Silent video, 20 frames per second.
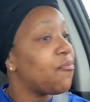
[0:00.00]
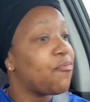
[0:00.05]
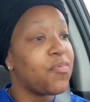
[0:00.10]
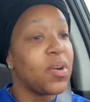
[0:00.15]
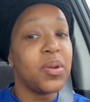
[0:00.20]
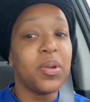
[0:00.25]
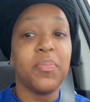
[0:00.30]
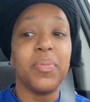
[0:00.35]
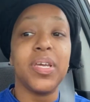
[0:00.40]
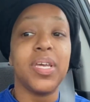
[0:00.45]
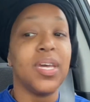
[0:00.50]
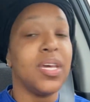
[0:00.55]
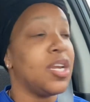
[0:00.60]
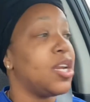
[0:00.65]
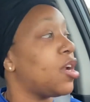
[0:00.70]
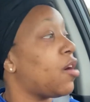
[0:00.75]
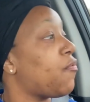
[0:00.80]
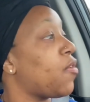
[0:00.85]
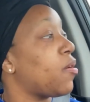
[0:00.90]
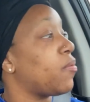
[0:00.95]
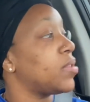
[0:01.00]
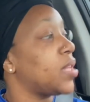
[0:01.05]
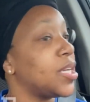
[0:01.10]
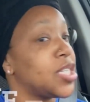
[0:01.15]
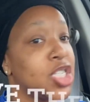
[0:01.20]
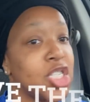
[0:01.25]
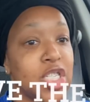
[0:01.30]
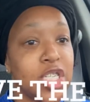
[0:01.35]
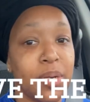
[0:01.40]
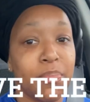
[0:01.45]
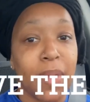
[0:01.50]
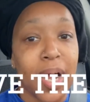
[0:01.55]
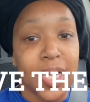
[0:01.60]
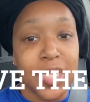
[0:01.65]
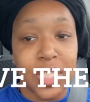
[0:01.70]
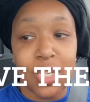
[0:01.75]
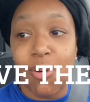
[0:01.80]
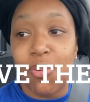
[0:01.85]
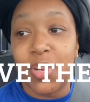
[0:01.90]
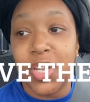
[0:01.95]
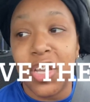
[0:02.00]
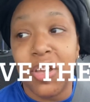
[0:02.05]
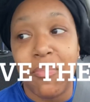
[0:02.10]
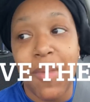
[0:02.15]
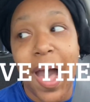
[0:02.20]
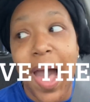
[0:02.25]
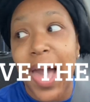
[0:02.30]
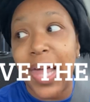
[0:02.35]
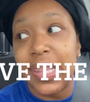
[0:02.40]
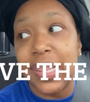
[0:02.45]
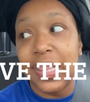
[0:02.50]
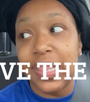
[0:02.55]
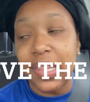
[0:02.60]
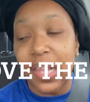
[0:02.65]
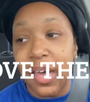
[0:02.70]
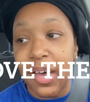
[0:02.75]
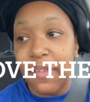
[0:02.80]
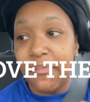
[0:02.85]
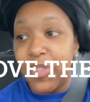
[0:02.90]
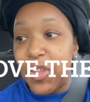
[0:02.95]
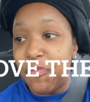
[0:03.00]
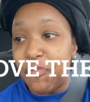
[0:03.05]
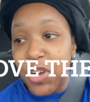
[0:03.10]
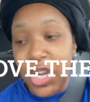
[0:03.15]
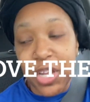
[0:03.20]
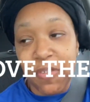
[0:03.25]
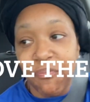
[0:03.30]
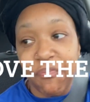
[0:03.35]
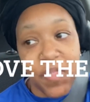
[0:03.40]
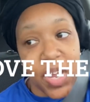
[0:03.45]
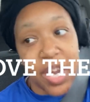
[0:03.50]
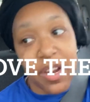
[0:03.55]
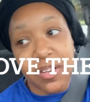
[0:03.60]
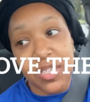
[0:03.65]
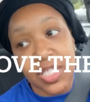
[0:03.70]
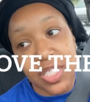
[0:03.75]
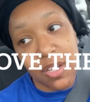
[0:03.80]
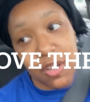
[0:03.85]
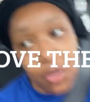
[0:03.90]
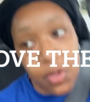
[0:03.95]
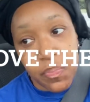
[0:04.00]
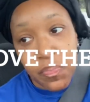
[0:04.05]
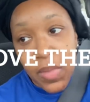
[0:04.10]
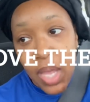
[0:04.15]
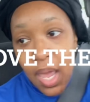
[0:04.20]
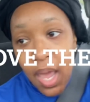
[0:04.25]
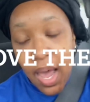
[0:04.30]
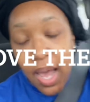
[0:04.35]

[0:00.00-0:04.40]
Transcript: From the beginning of our relationship, I told him I love the freaking fair. So I